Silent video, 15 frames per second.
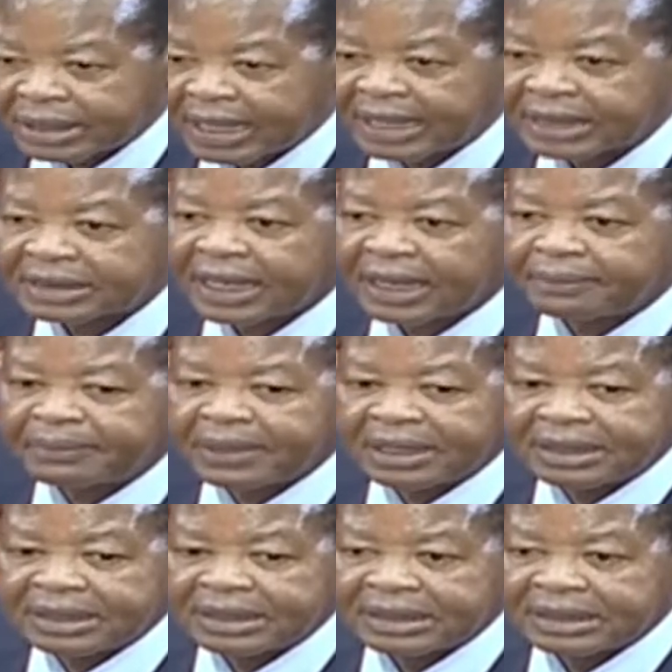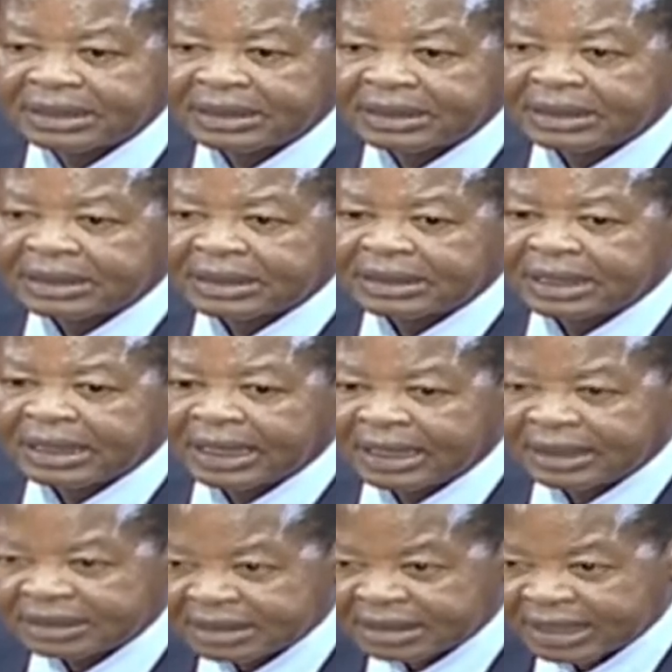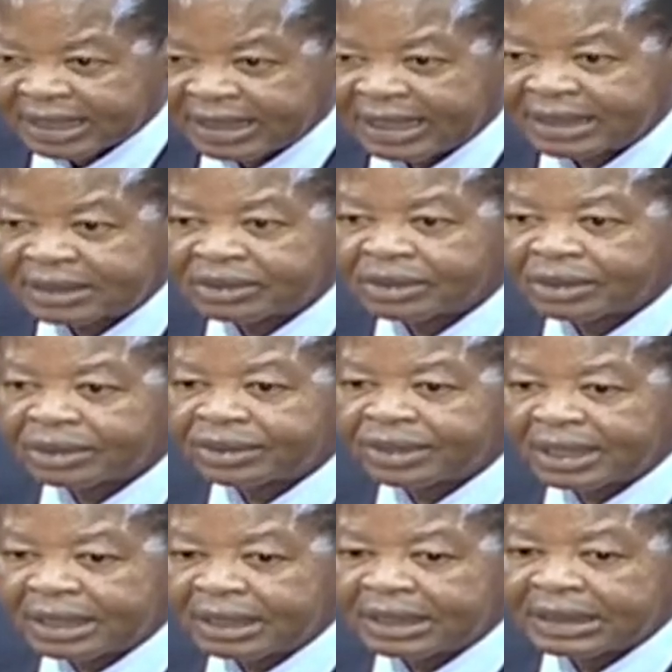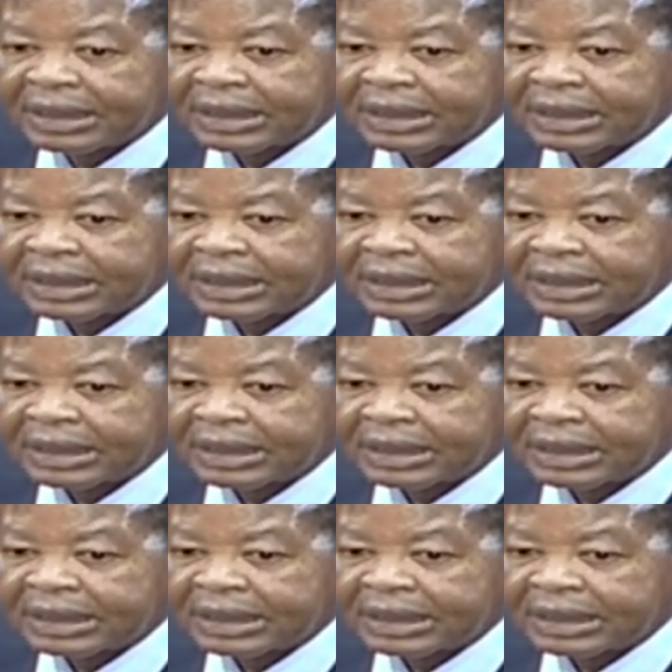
has happened is a natural thing.